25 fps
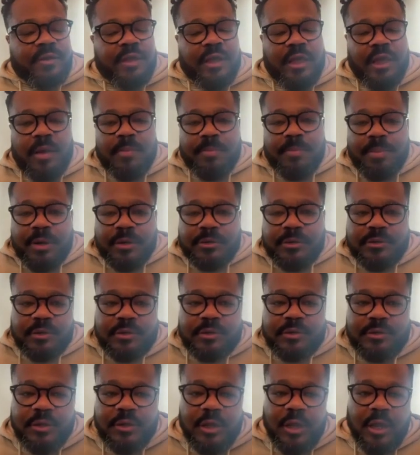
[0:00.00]
very
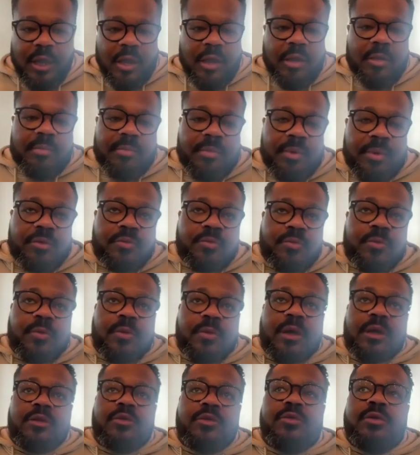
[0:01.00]
important, but
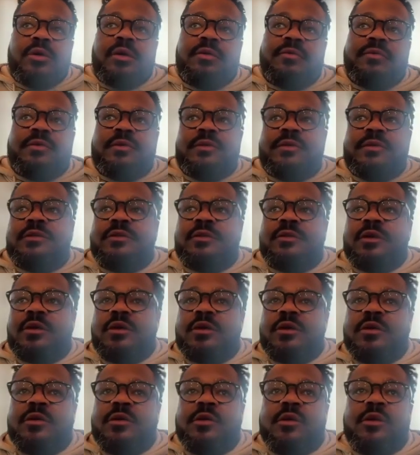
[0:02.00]
when you have this
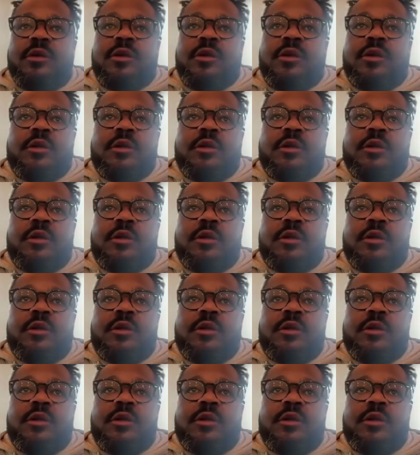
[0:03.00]
uh,